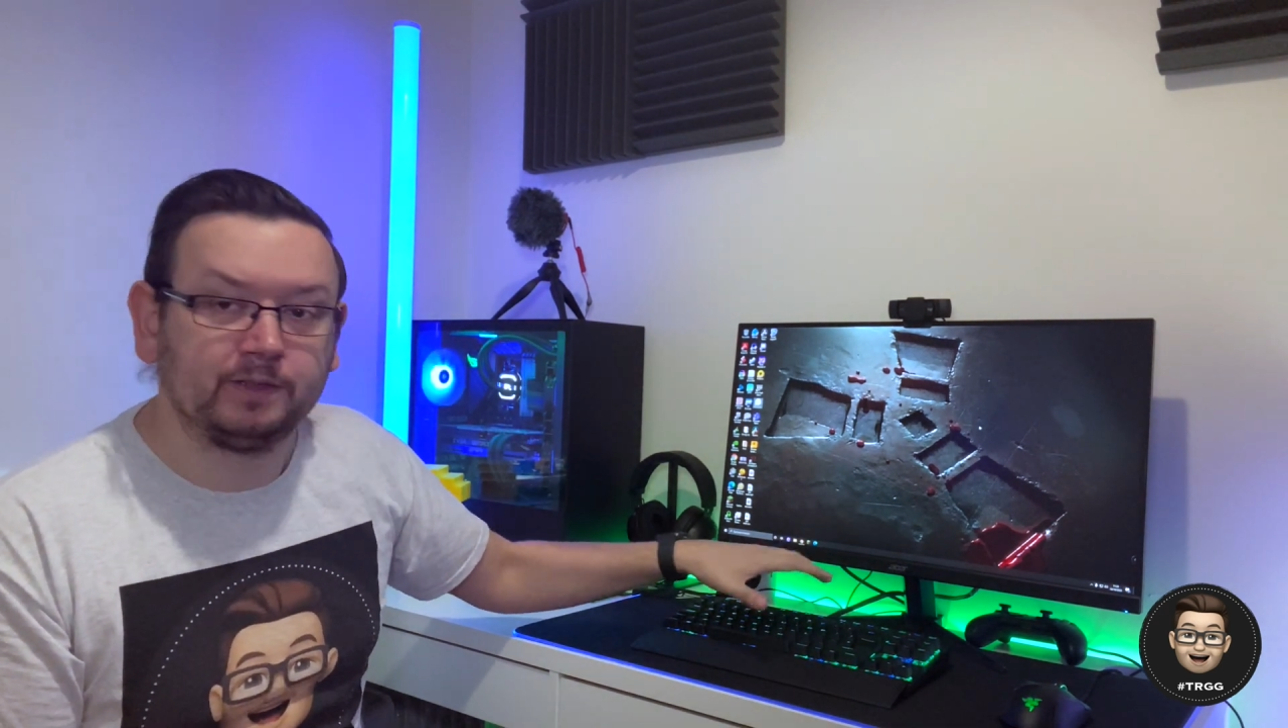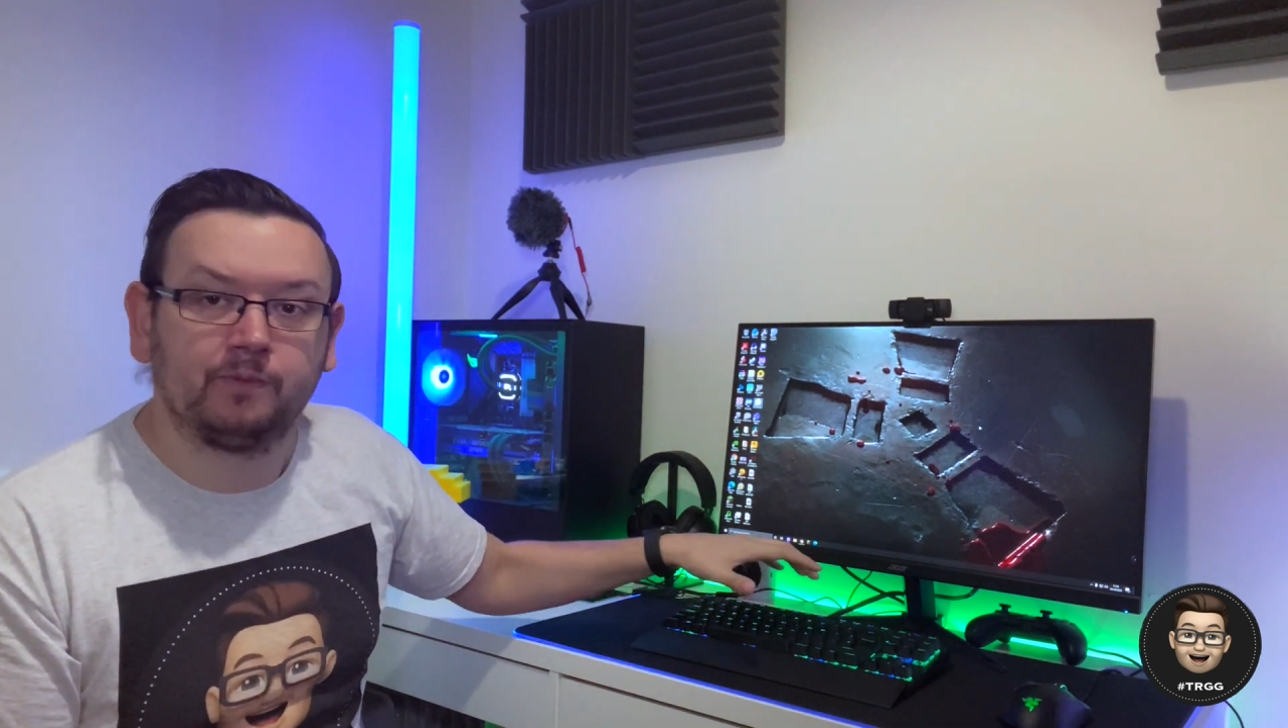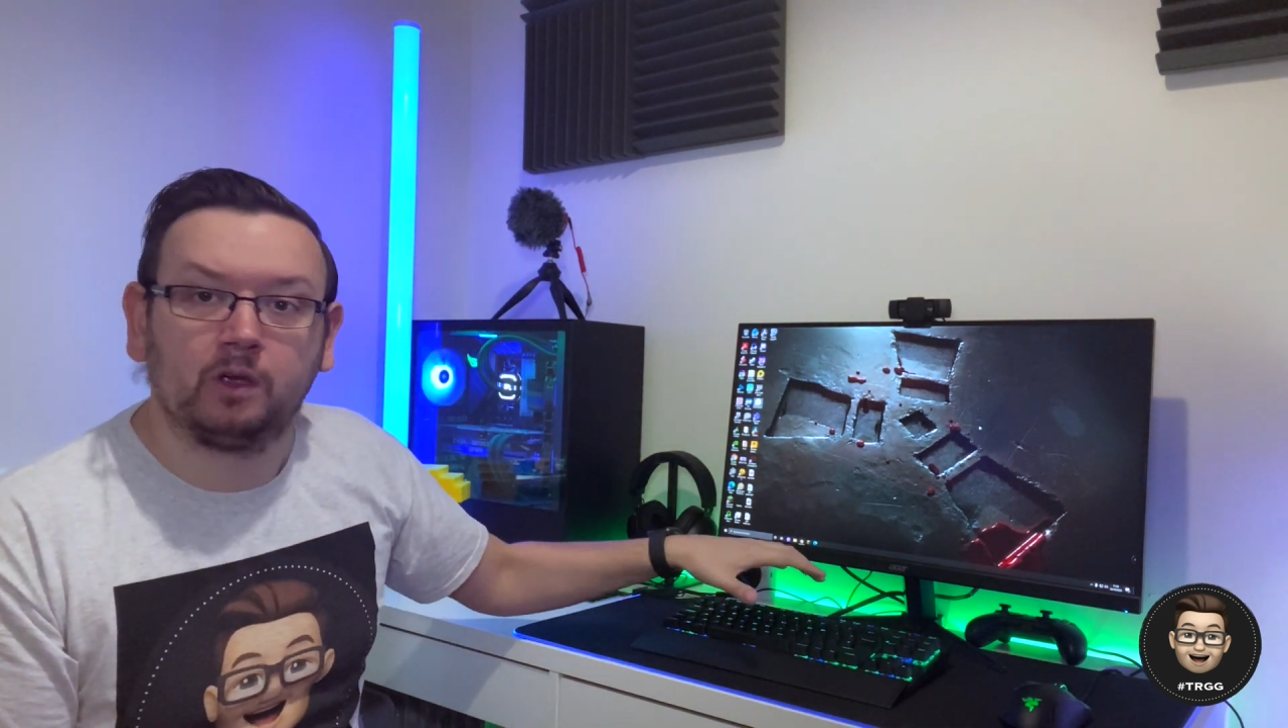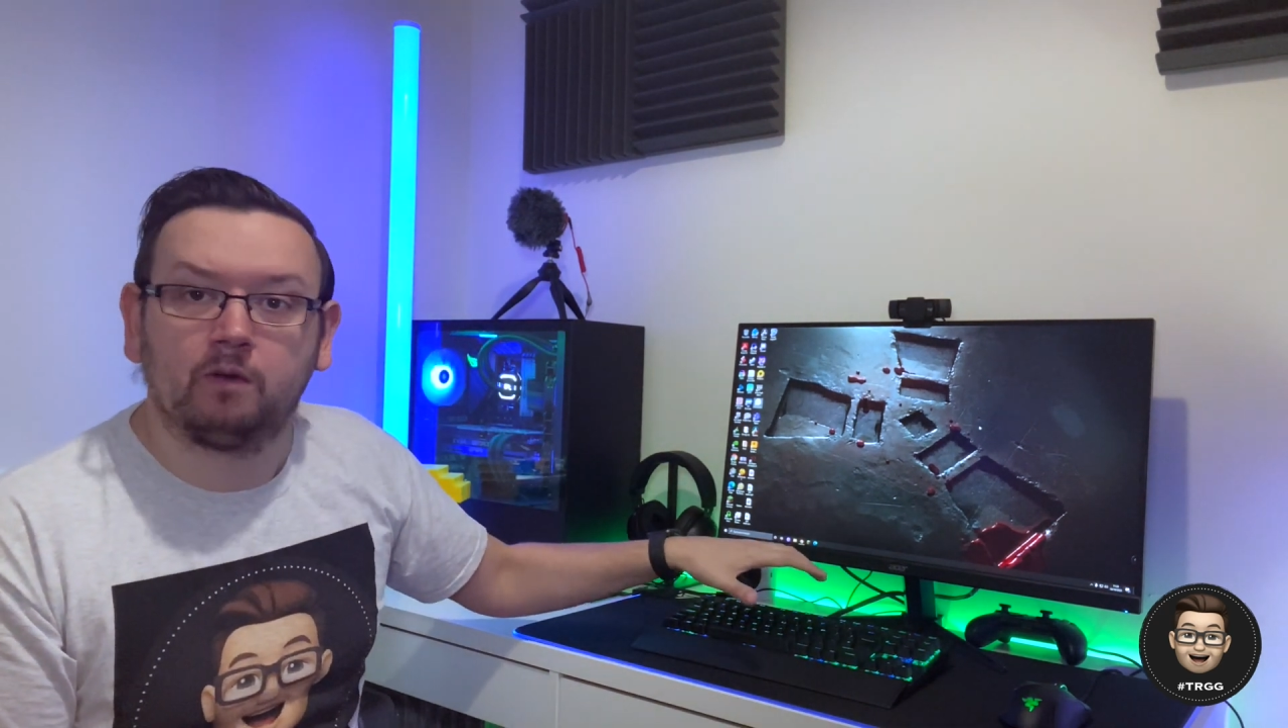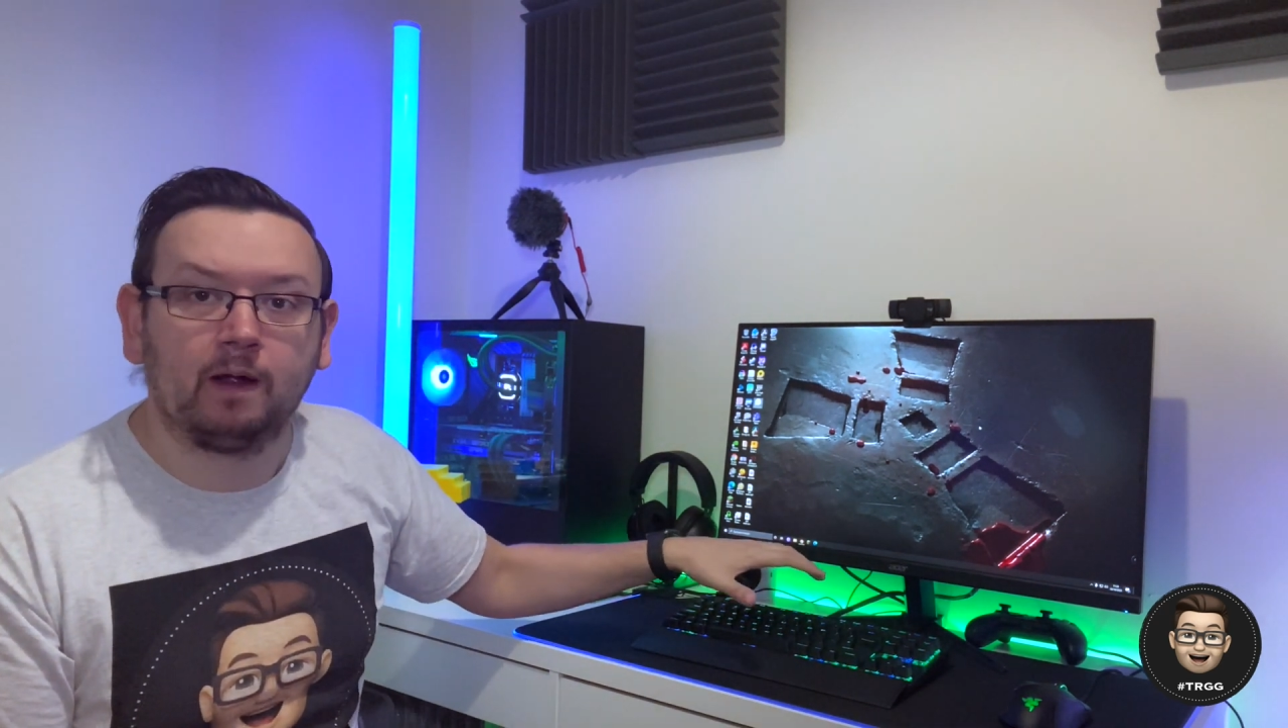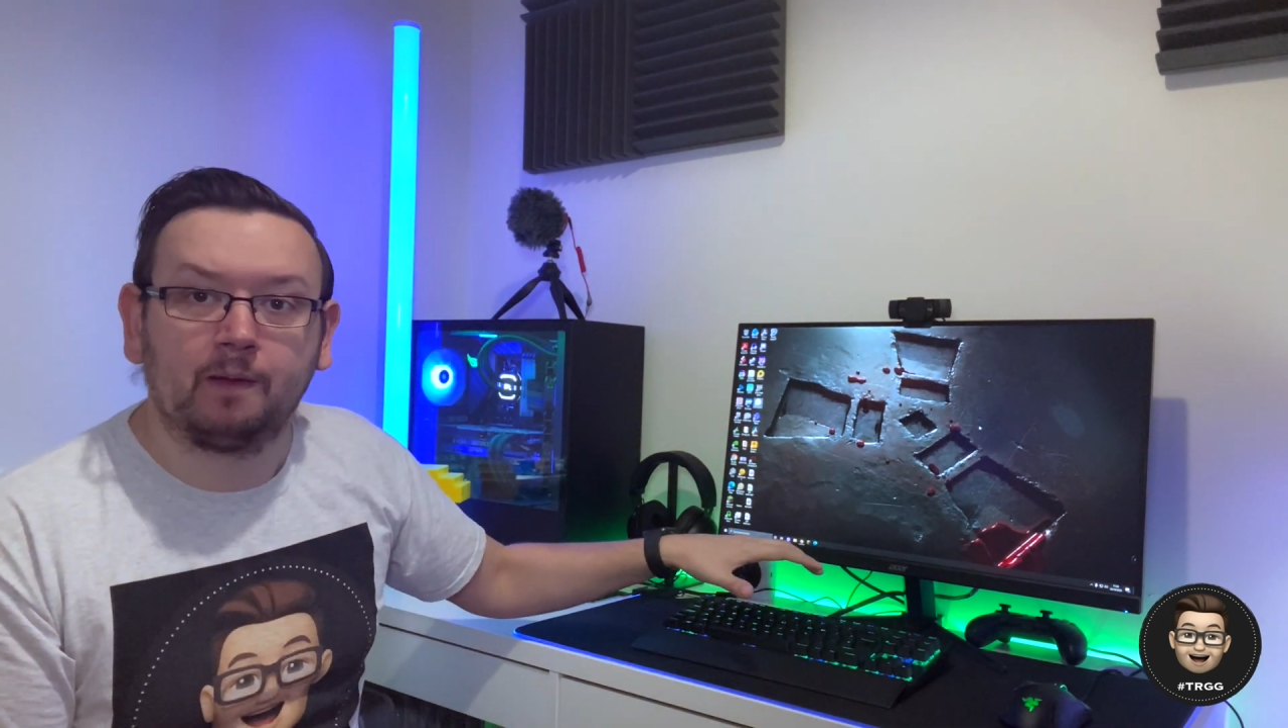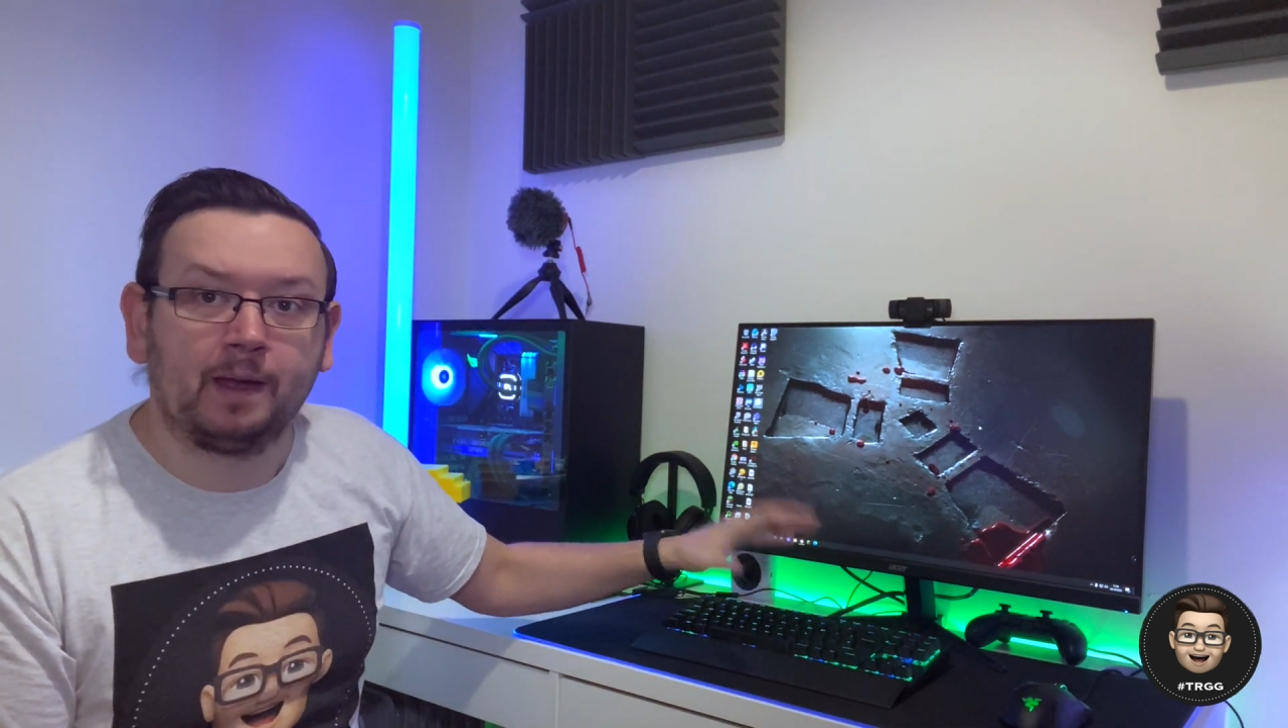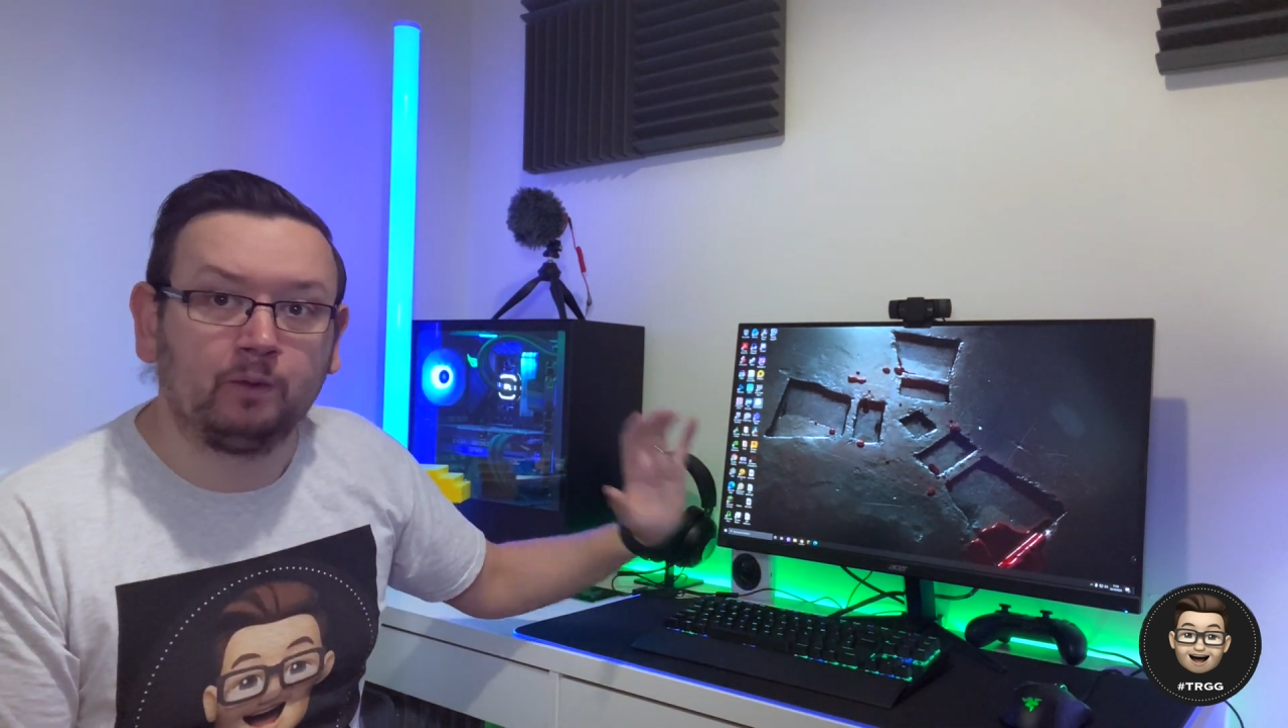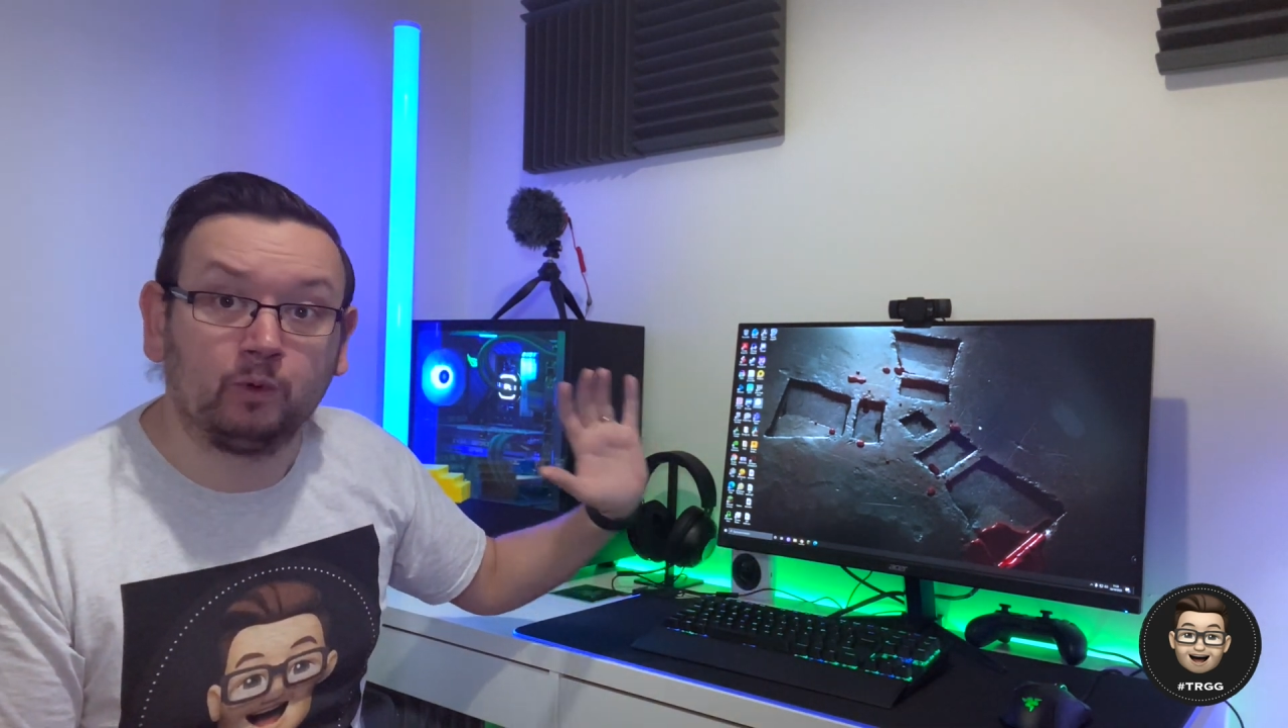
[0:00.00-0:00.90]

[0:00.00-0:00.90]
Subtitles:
something I recommend.